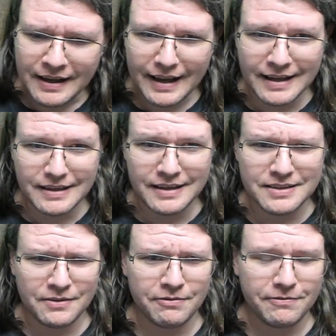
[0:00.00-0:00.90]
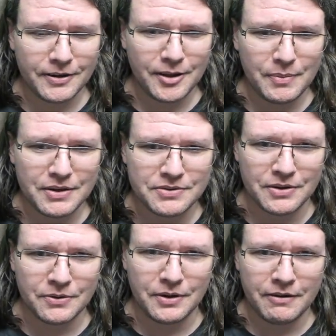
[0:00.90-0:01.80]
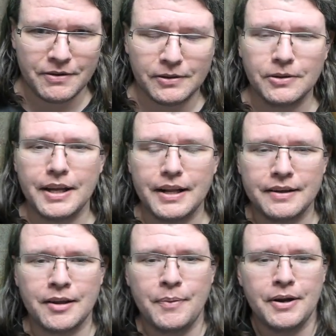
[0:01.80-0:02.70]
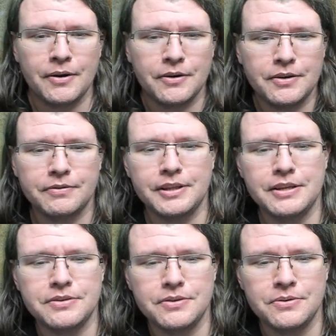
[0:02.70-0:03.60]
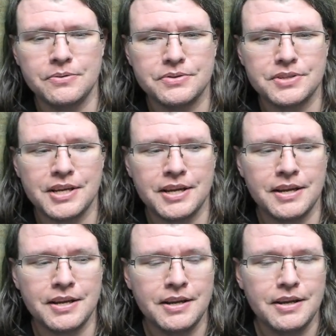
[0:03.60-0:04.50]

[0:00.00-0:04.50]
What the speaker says: It is a fairly big zone. If you look at it in comparatively to, say,